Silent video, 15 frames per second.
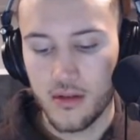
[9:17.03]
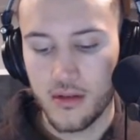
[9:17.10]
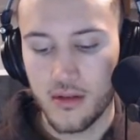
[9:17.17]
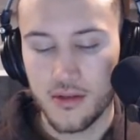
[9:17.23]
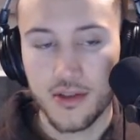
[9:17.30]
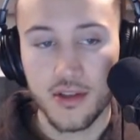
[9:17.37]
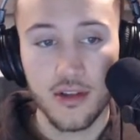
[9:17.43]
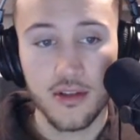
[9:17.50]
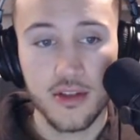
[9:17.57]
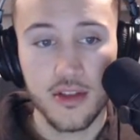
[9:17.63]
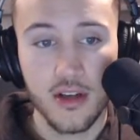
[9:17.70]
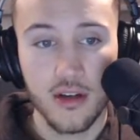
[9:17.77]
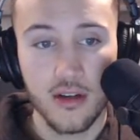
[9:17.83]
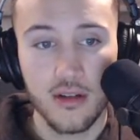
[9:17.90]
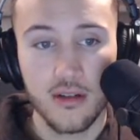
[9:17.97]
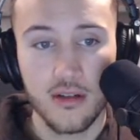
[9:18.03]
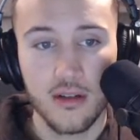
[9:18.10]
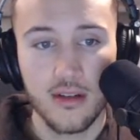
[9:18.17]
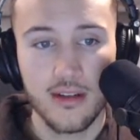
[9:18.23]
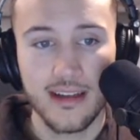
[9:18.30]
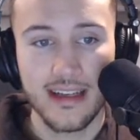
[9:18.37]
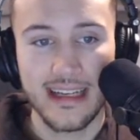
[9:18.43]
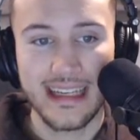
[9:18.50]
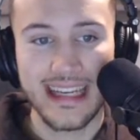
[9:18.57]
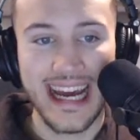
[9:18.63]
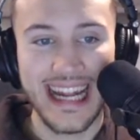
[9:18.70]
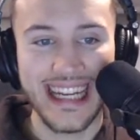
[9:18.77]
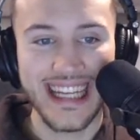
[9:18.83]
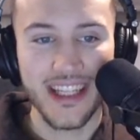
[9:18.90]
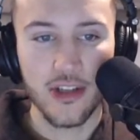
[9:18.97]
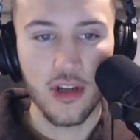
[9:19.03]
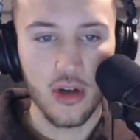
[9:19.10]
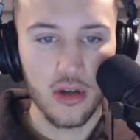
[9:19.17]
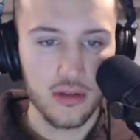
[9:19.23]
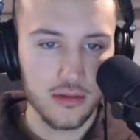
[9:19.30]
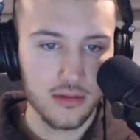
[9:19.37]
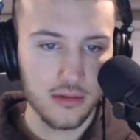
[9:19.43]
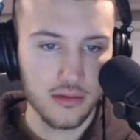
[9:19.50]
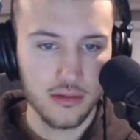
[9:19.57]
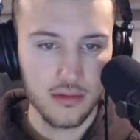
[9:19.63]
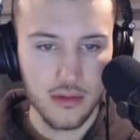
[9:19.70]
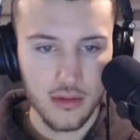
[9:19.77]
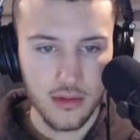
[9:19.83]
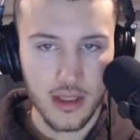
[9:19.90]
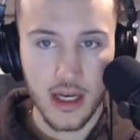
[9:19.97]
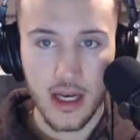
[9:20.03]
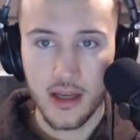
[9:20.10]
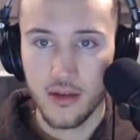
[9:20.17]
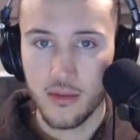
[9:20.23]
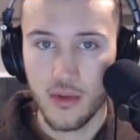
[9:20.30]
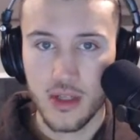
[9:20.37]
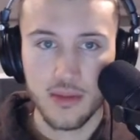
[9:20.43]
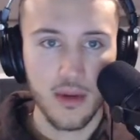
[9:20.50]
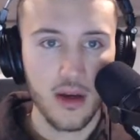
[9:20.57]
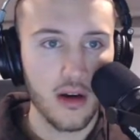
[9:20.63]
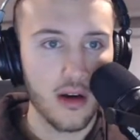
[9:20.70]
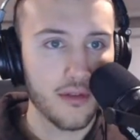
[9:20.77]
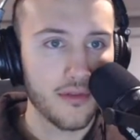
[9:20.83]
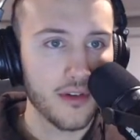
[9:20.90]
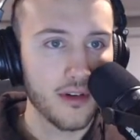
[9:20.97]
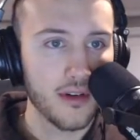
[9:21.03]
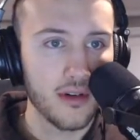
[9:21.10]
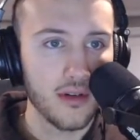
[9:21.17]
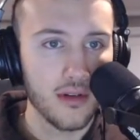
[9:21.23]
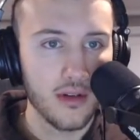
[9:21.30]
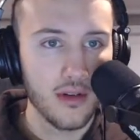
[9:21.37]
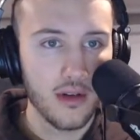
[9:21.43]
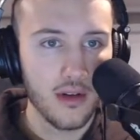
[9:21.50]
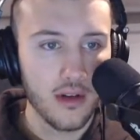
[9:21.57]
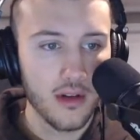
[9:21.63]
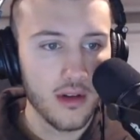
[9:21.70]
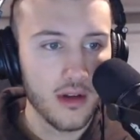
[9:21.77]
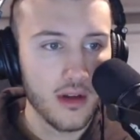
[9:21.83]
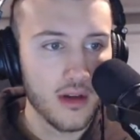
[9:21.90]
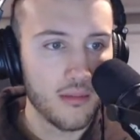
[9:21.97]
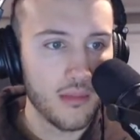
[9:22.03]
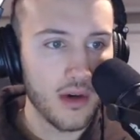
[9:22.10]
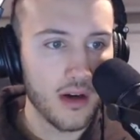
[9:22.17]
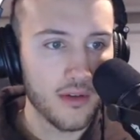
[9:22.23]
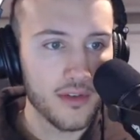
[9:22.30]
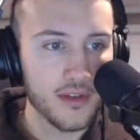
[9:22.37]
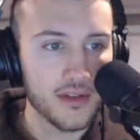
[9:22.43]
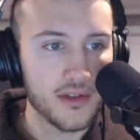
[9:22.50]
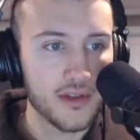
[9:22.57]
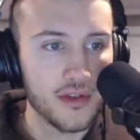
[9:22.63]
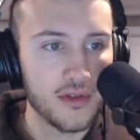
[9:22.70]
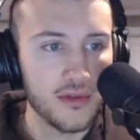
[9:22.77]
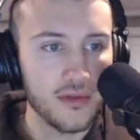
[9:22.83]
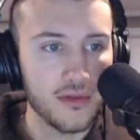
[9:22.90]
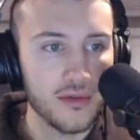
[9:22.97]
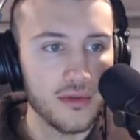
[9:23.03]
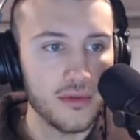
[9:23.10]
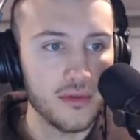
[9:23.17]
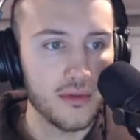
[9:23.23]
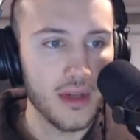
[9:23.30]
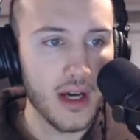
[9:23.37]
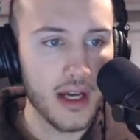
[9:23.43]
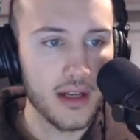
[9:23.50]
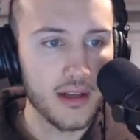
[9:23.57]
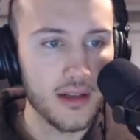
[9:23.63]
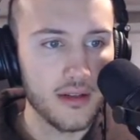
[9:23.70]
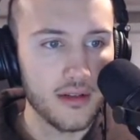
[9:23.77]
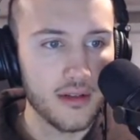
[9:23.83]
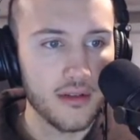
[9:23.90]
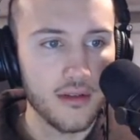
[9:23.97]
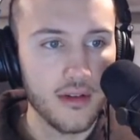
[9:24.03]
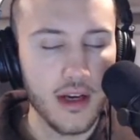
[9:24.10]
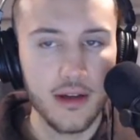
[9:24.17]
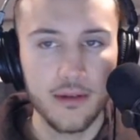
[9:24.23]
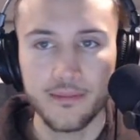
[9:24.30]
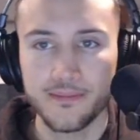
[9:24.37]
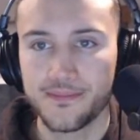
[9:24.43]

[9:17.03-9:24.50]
Sergio Galindo. Okay, what's my offer? My offer is 290, right?